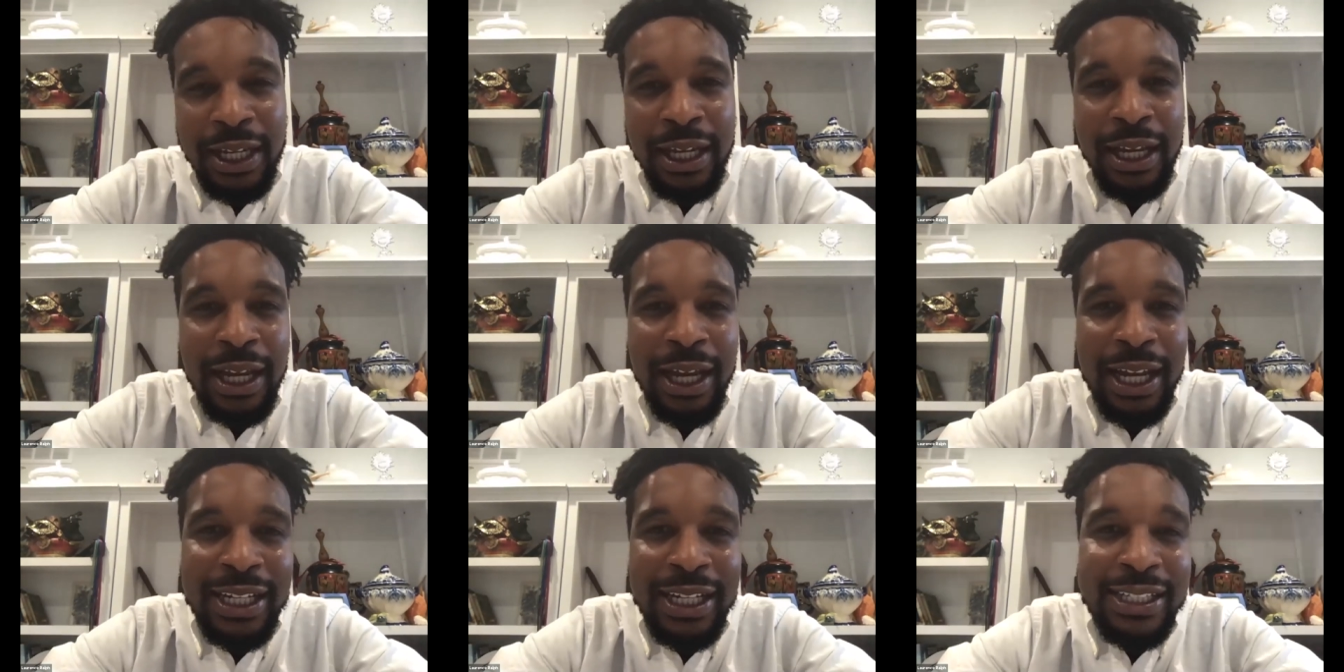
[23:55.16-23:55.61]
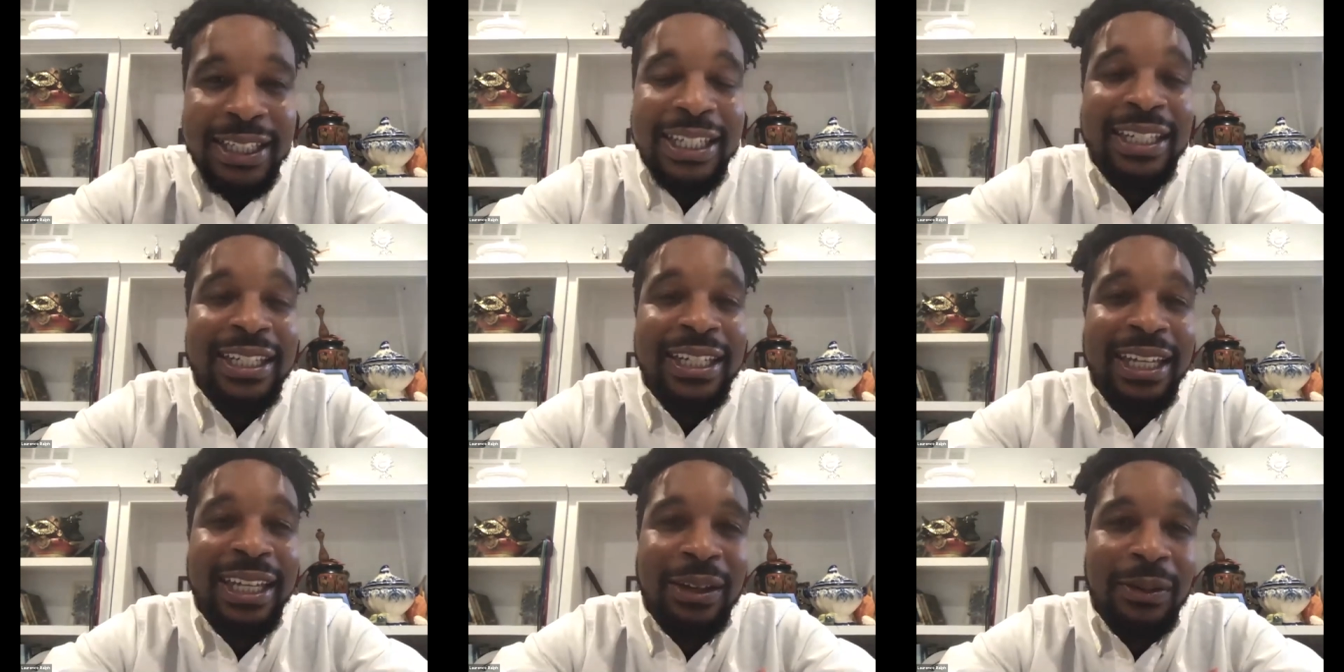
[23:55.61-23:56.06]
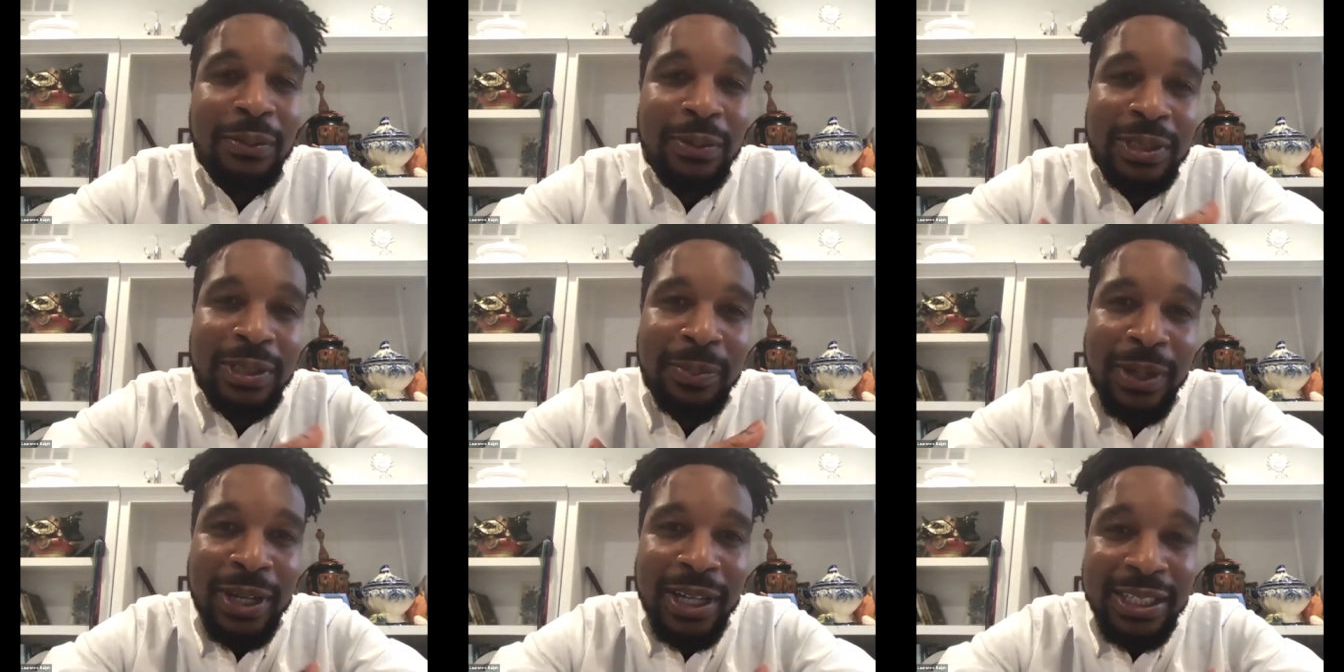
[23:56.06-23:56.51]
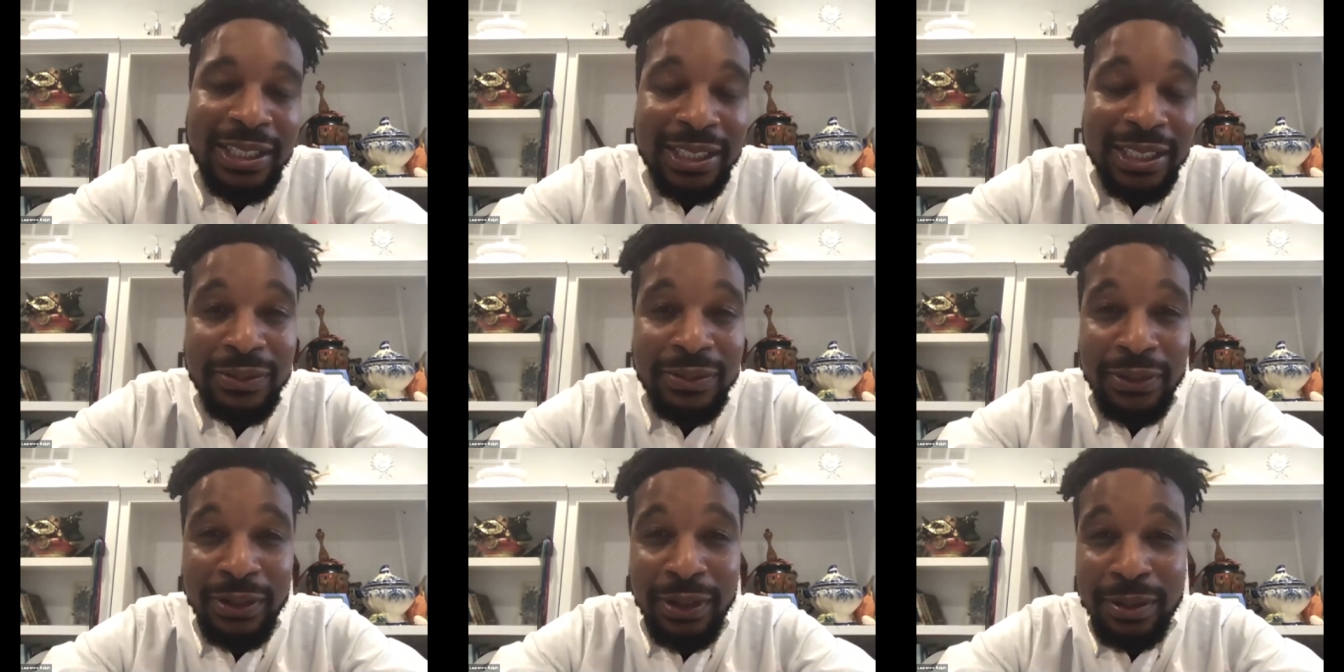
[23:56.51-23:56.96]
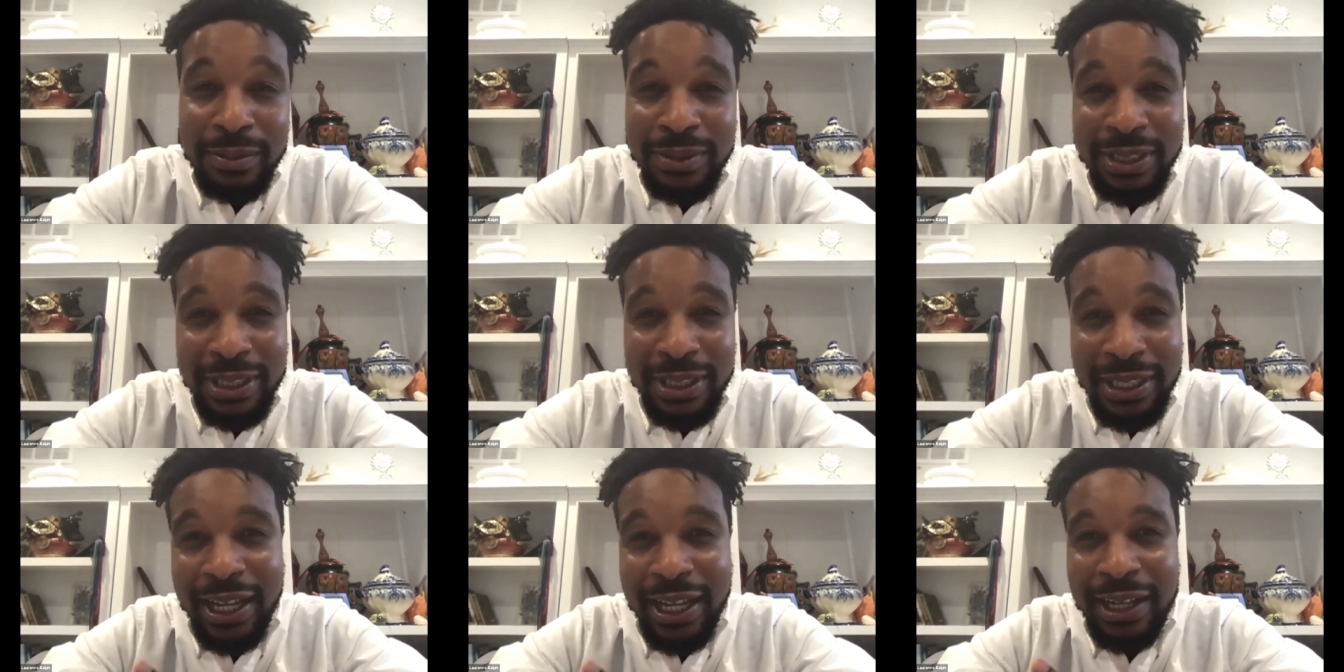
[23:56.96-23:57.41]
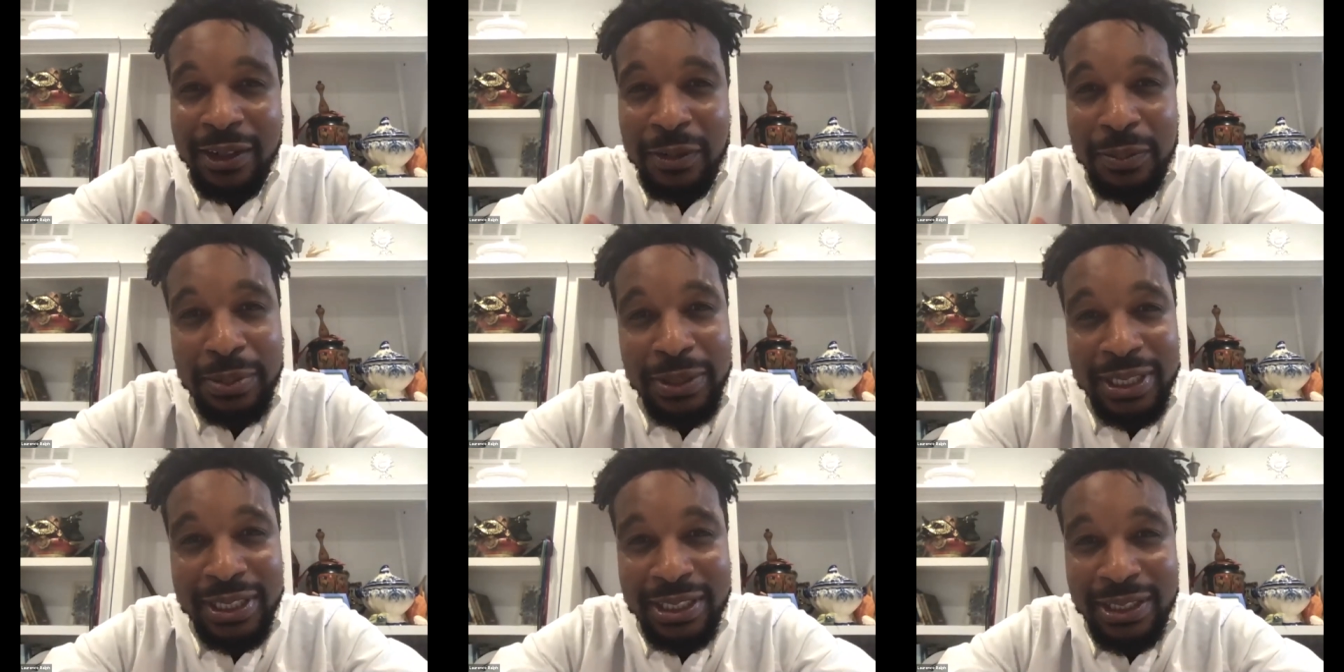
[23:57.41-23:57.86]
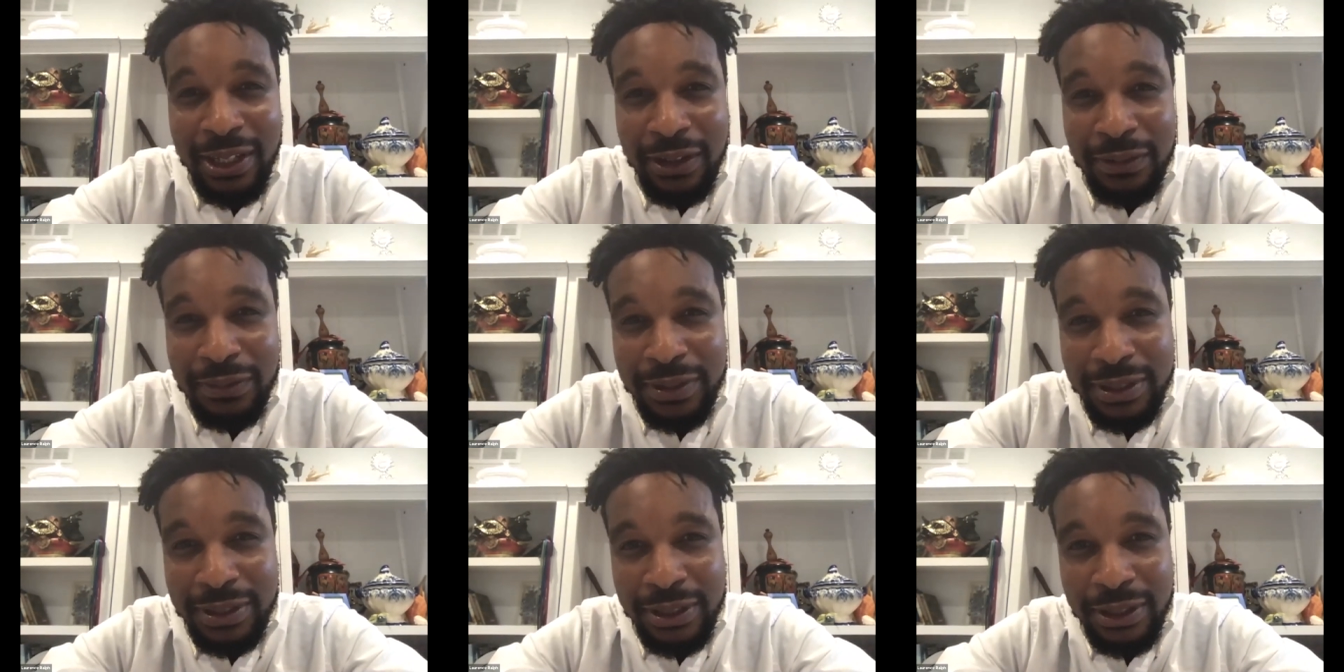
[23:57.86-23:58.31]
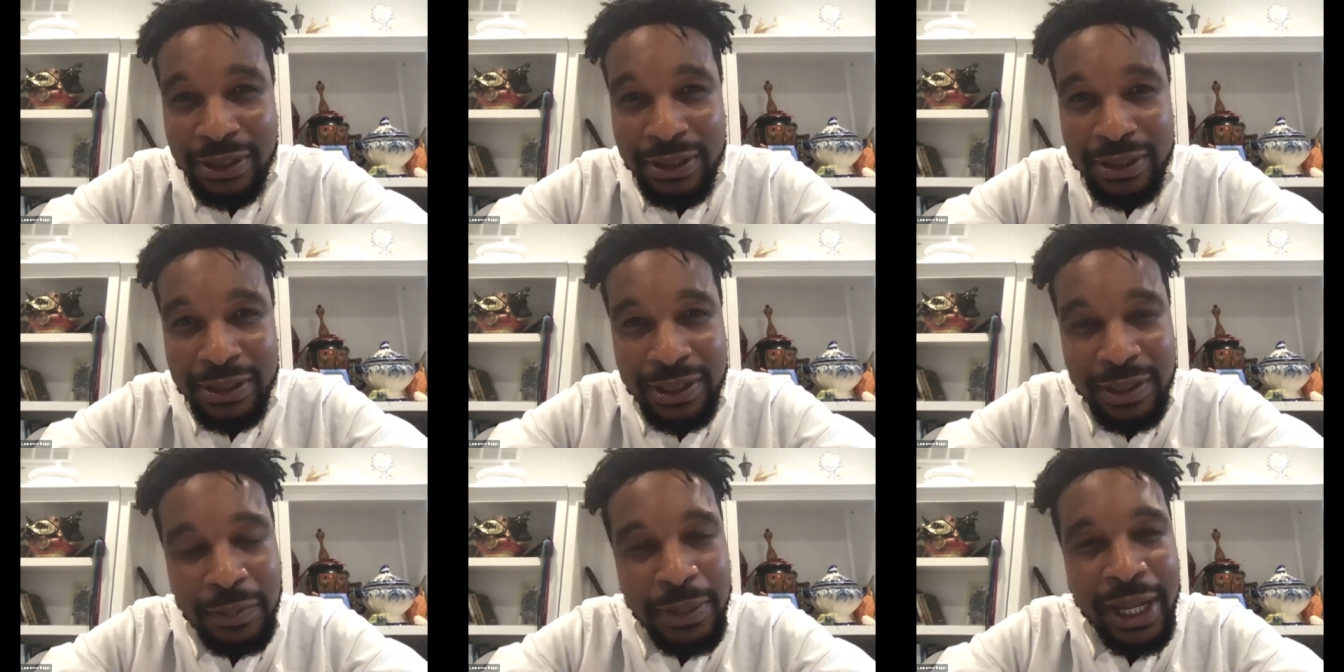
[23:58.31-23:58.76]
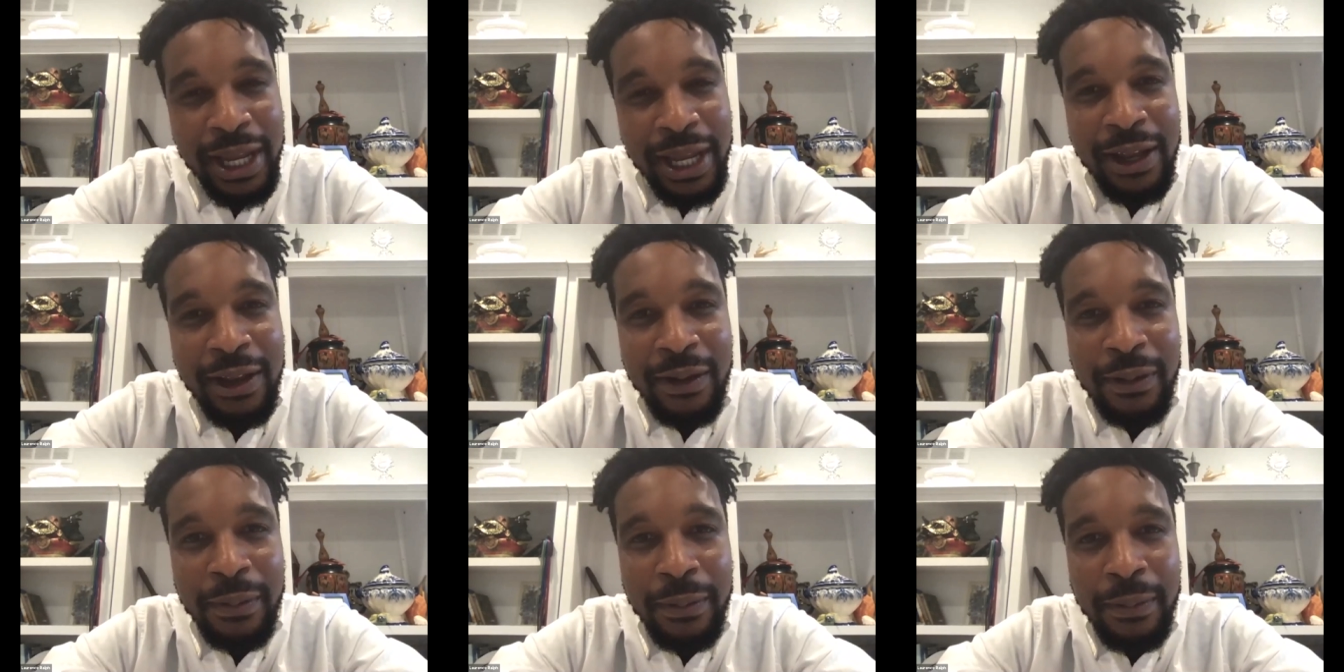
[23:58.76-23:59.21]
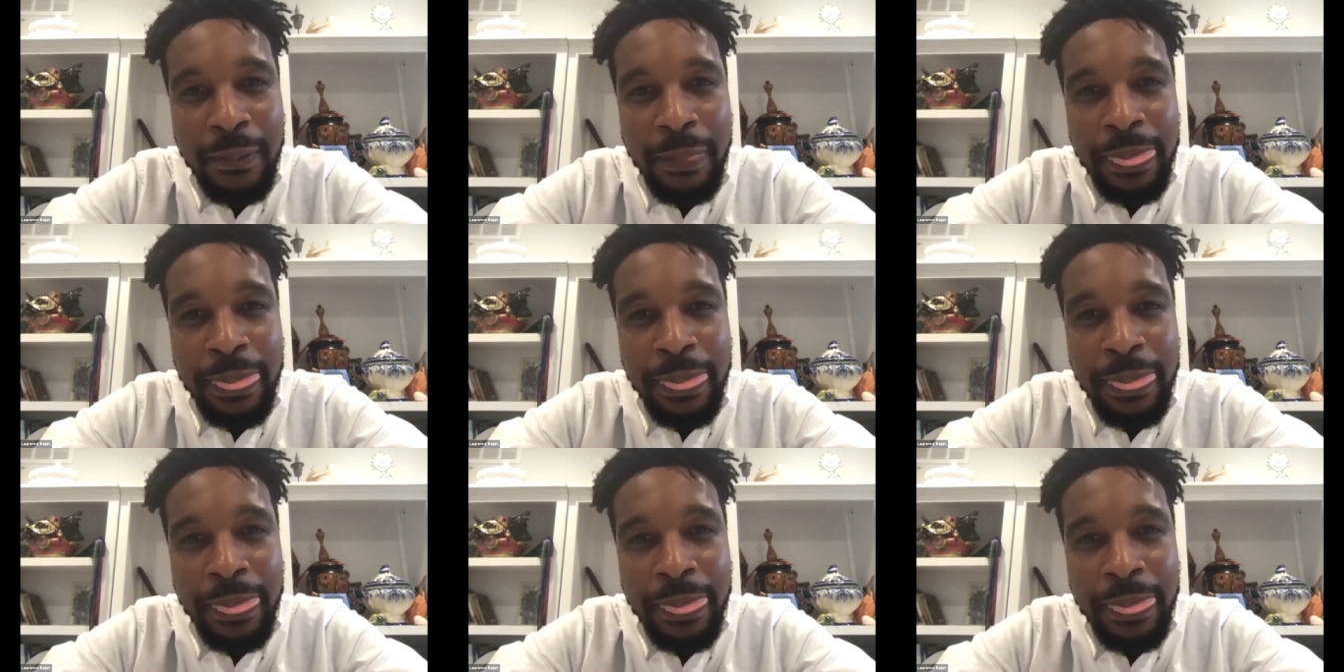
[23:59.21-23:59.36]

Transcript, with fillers: I did get responses from Chicago police officers about